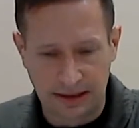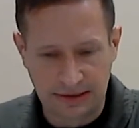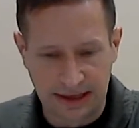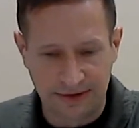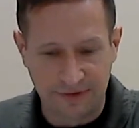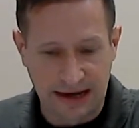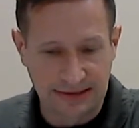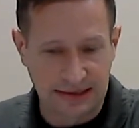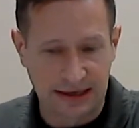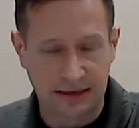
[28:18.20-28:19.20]
get
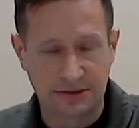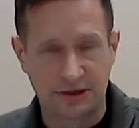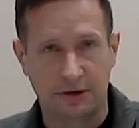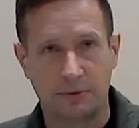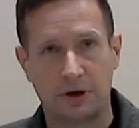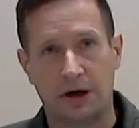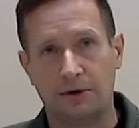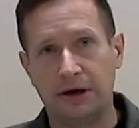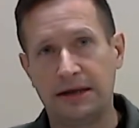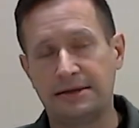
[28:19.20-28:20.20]
vaccinated. So we're
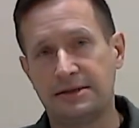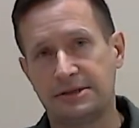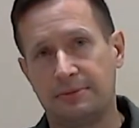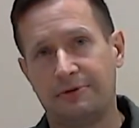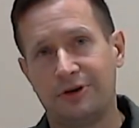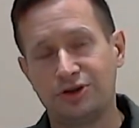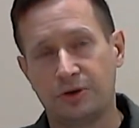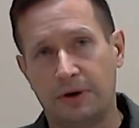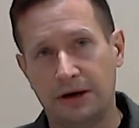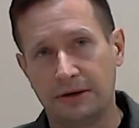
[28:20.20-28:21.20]
already into some of our
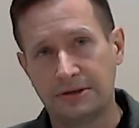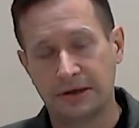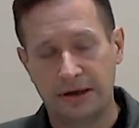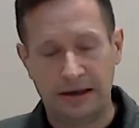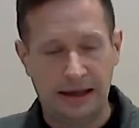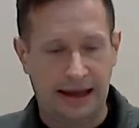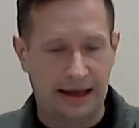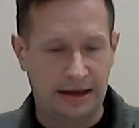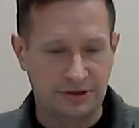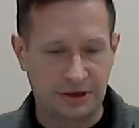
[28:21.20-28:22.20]
squadrons,
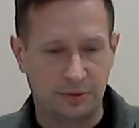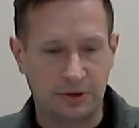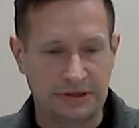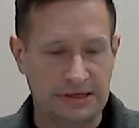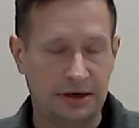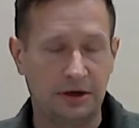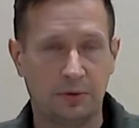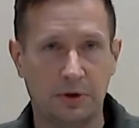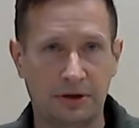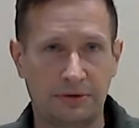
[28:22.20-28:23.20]
and so we'll continue to
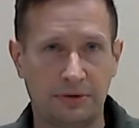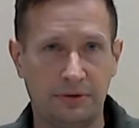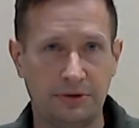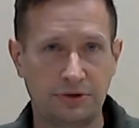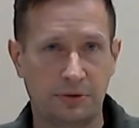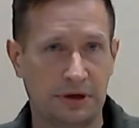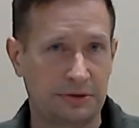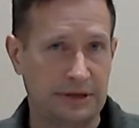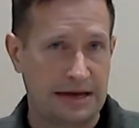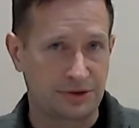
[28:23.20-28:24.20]
work through those
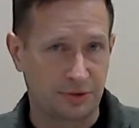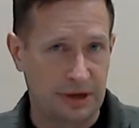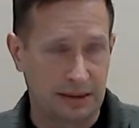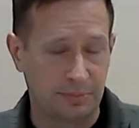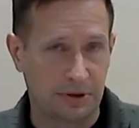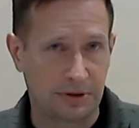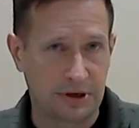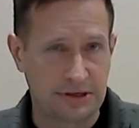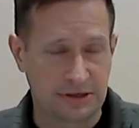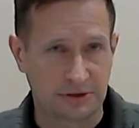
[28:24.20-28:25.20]
critical national
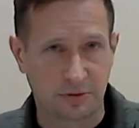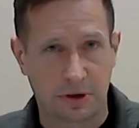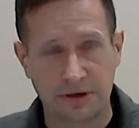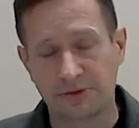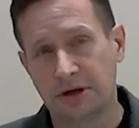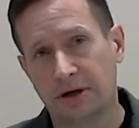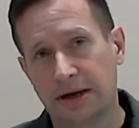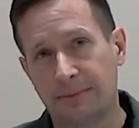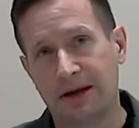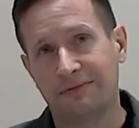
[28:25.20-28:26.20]
capabilities, the squadrons that are
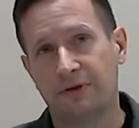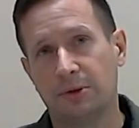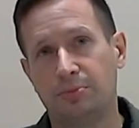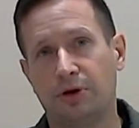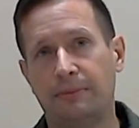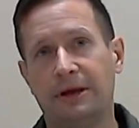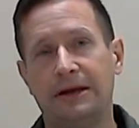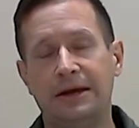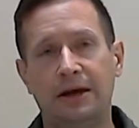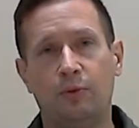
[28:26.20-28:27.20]
coming up for deployment,
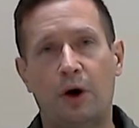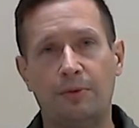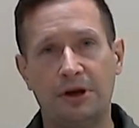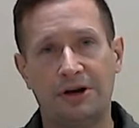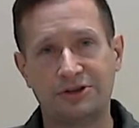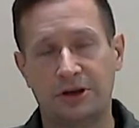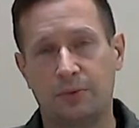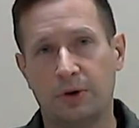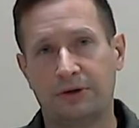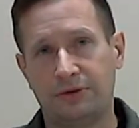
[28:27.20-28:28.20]
while we also
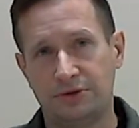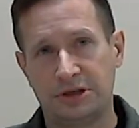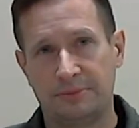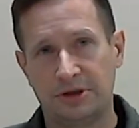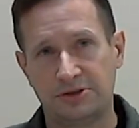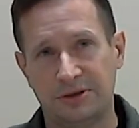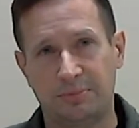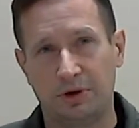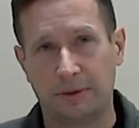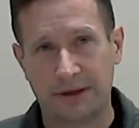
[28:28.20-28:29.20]
work through some of those
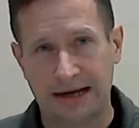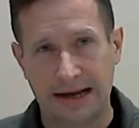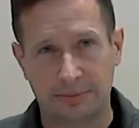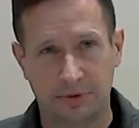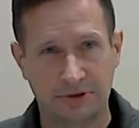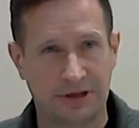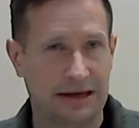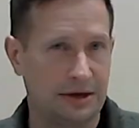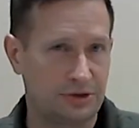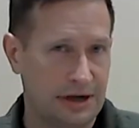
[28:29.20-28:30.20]
deployment enablers
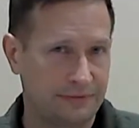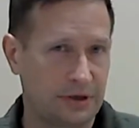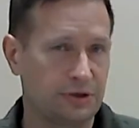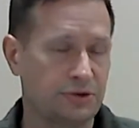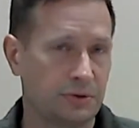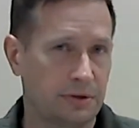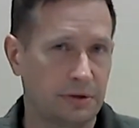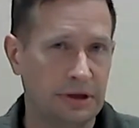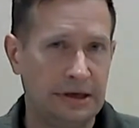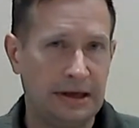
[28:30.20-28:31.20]
like air traffic
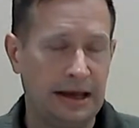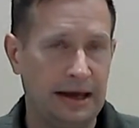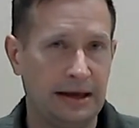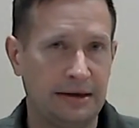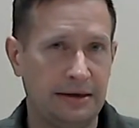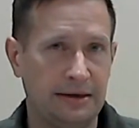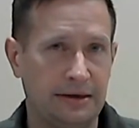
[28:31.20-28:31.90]
control and